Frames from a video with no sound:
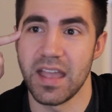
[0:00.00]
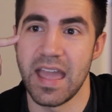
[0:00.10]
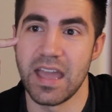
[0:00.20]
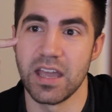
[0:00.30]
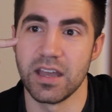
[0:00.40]

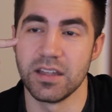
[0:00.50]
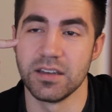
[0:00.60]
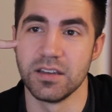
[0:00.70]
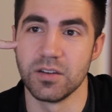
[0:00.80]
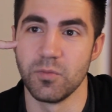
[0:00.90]

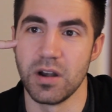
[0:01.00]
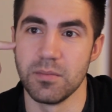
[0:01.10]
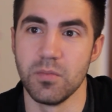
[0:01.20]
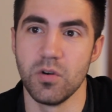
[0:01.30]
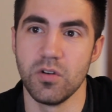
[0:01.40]
And when he
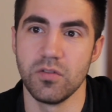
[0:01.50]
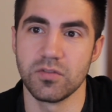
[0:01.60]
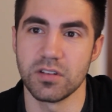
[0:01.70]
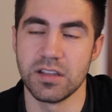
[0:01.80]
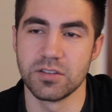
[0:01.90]

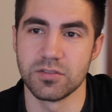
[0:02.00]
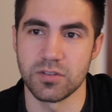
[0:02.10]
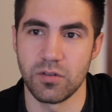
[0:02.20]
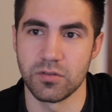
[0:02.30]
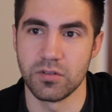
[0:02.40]
moved into his
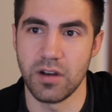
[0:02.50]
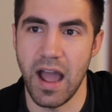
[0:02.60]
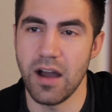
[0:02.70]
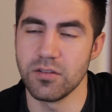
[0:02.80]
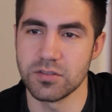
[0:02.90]
own
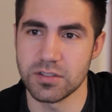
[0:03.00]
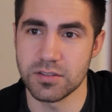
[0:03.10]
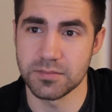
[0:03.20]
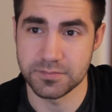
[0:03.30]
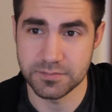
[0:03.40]
house,